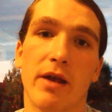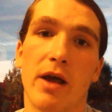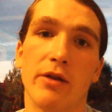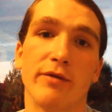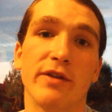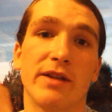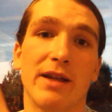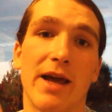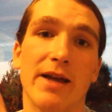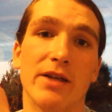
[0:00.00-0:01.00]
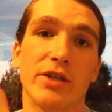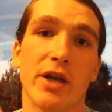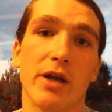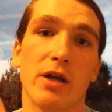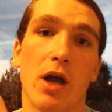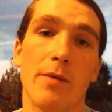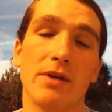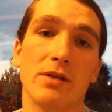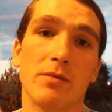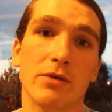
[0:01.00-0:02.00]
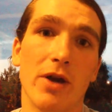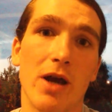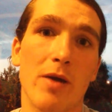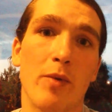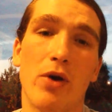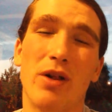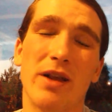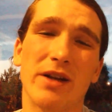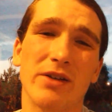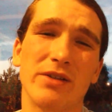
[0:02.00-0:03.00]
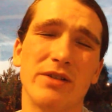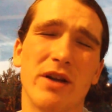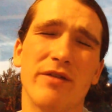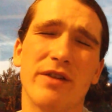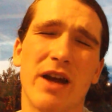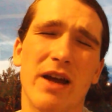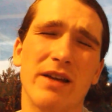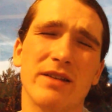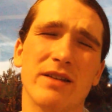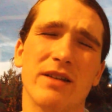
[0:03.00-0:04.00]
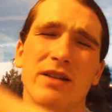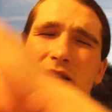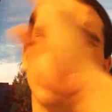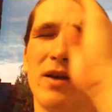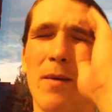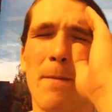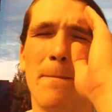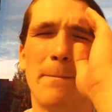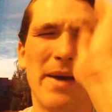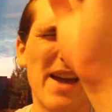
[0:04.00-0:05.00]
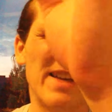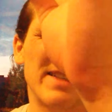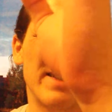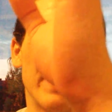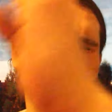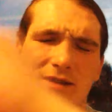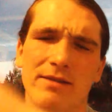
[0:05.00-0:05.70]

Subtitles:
Don't forget to like, share, comment, subscribe, all that good stuff, guys. Peace!